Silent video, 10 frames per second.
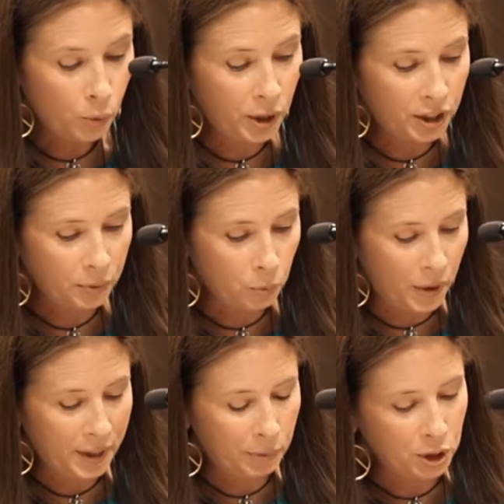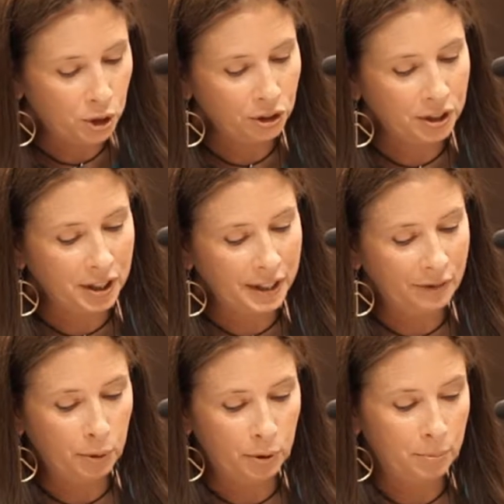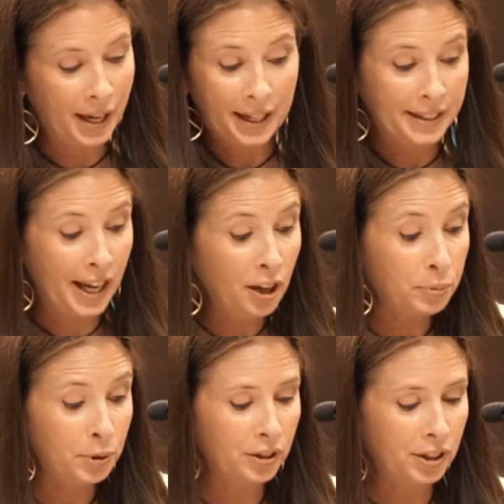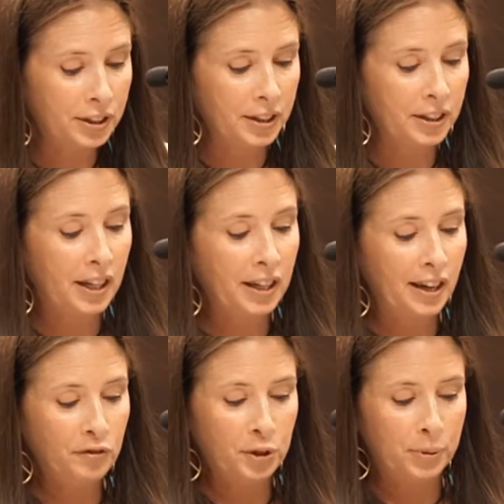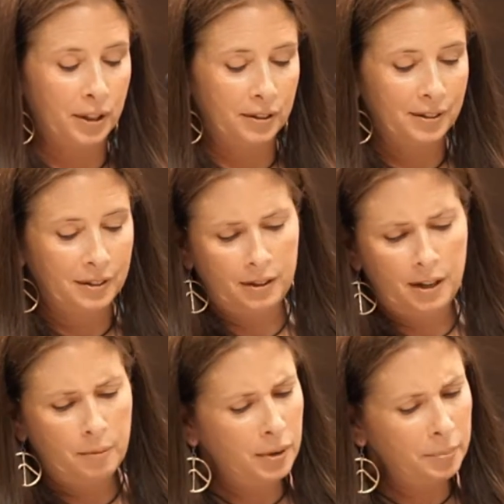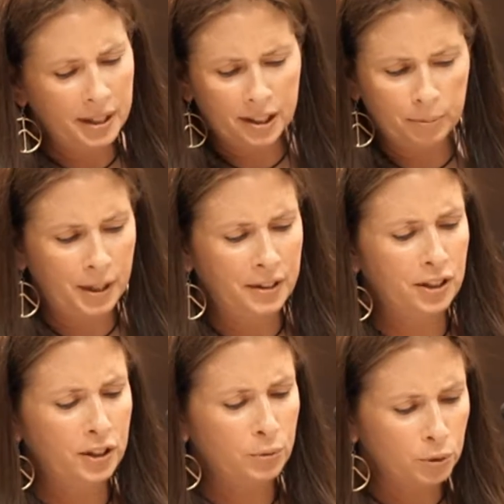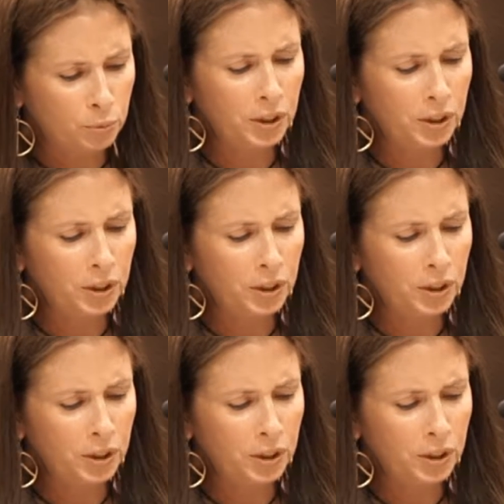When they returned to the living room, I could tell Beauty looked a little uncomfortable. Bubby explained that she was